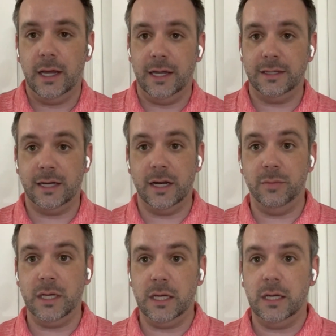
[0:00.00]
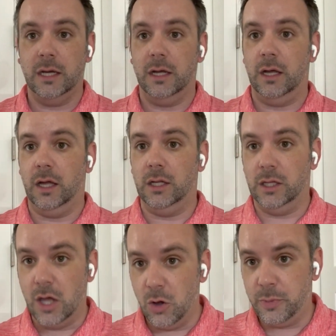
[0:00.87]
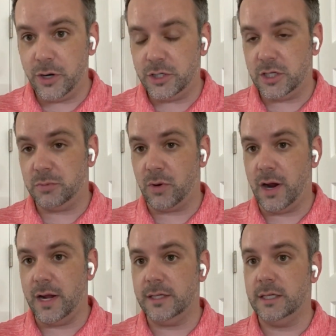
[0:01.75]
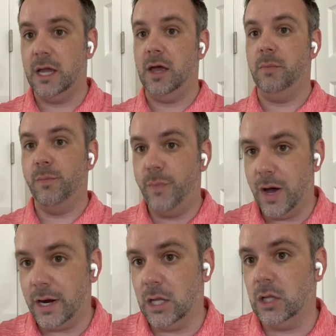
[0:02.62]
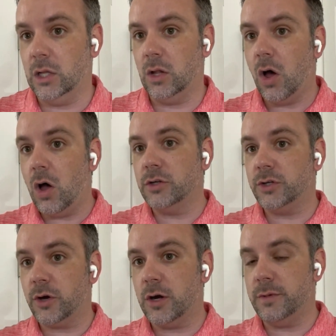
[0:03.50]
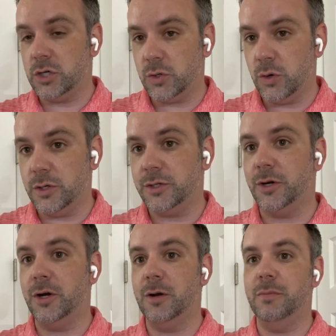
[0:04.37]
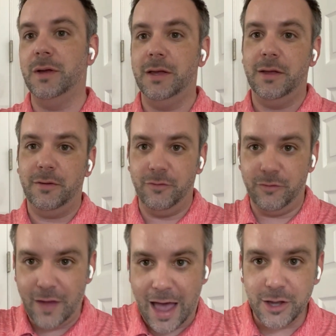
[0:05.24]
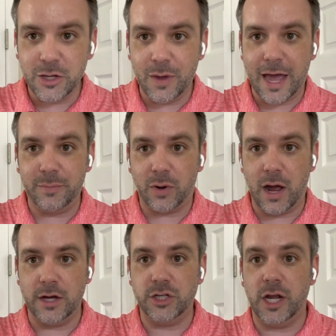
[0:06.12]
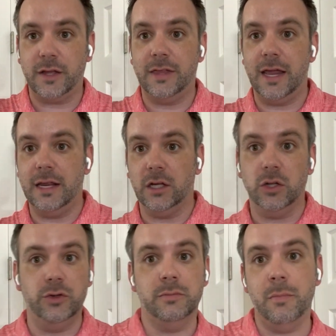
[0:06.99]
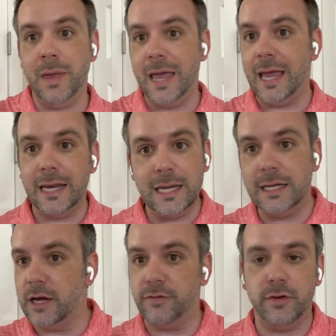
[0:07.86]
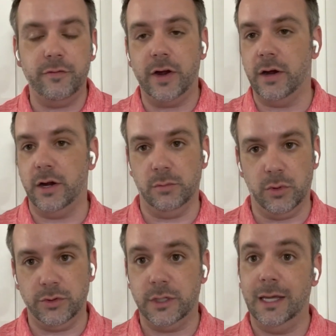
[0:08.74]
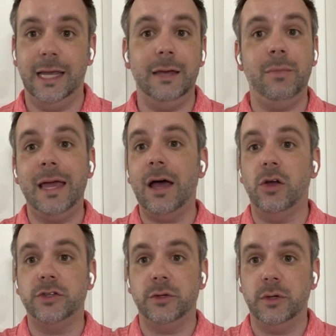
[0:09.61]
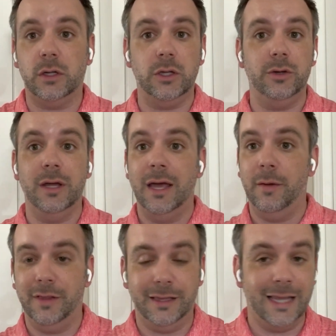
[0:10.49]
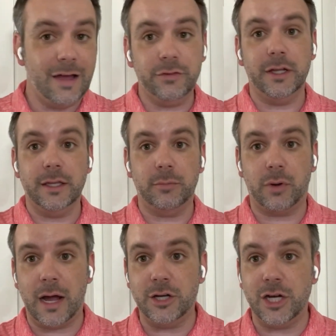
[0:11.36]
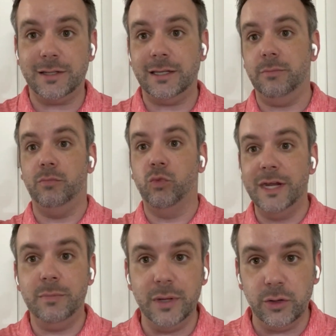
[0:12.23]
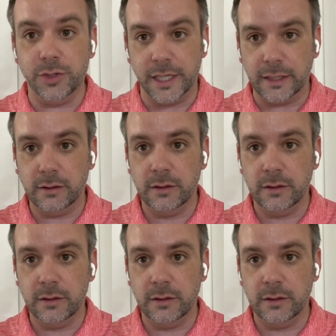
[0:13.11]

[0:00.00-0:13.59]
It's going to be a low purchase price, but a long-term to short-term value add project that includes many different variables. It may also include leveling the project and rebuilding.